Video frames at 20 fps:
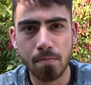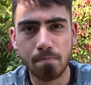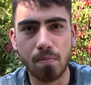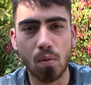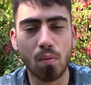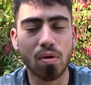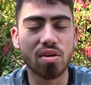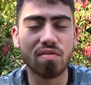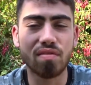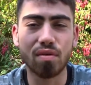But
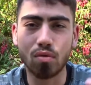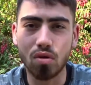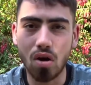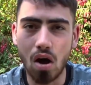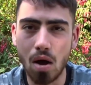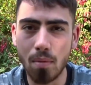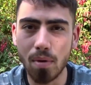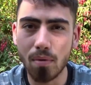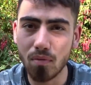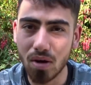when you feel
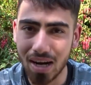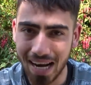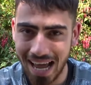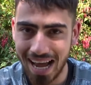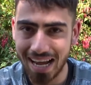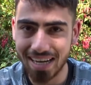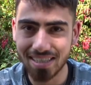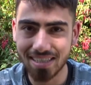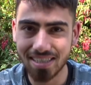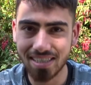calm and
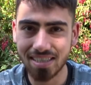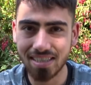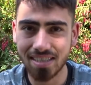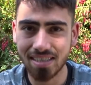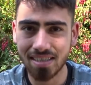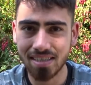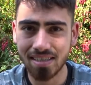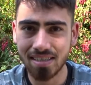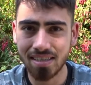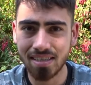relaxed,
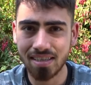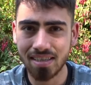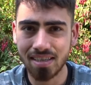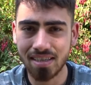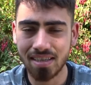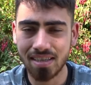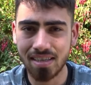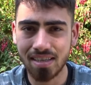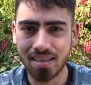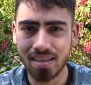
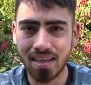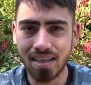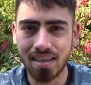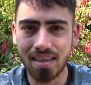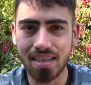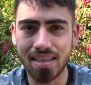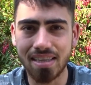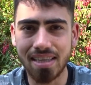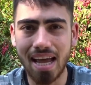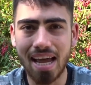
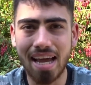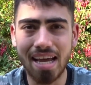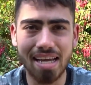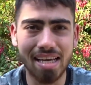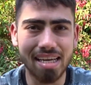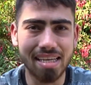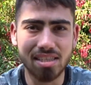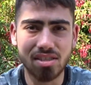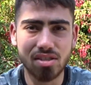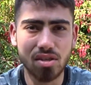the day
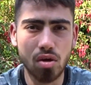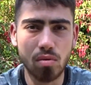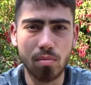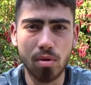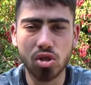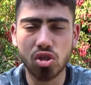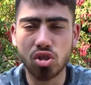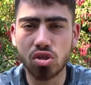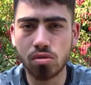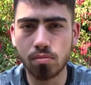is so
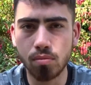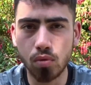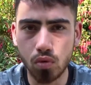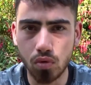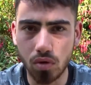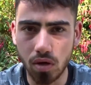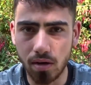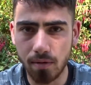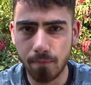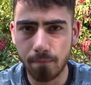much
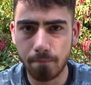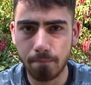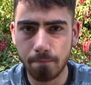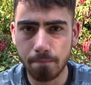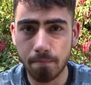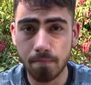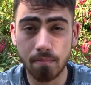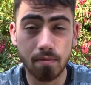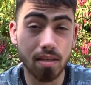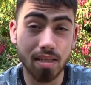smoother.
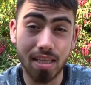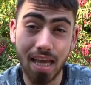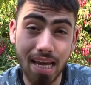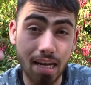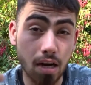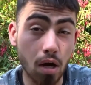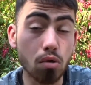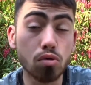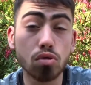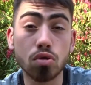The day
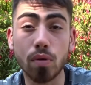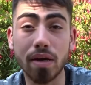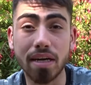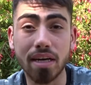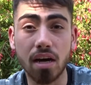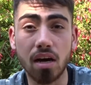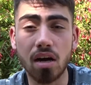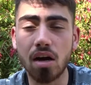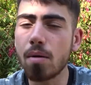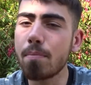goes
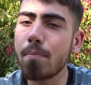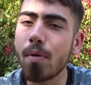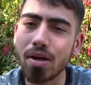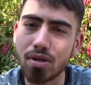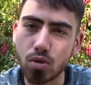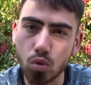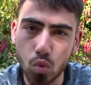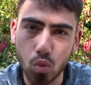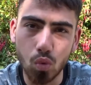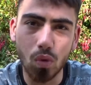quicker, but
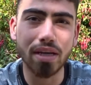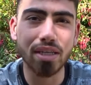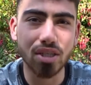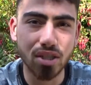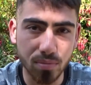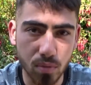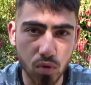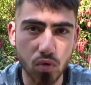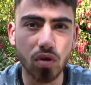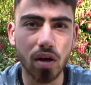it's always
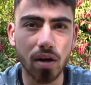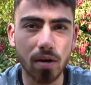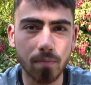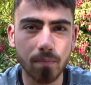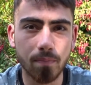smoother.